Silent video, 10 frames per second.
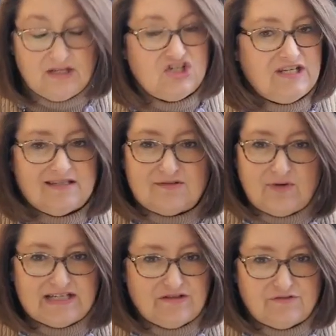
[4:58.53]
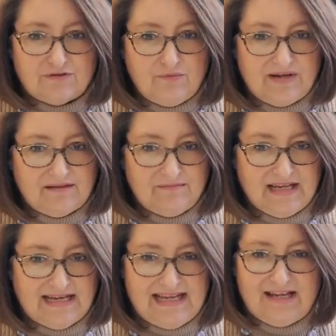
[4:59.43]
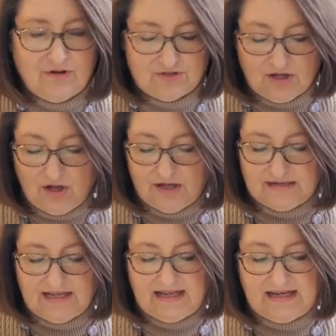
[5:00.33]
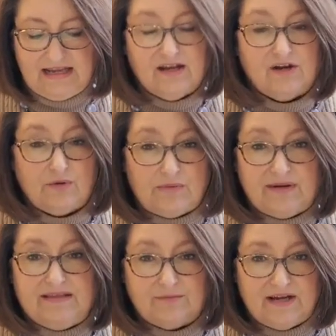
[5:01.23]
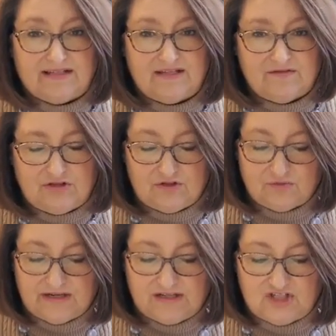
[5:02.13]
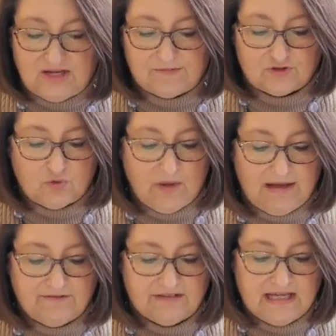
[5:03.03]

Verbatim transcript: Jesus wasn't through with them then. He goes on, and here we read the rest of the story in chapter 12.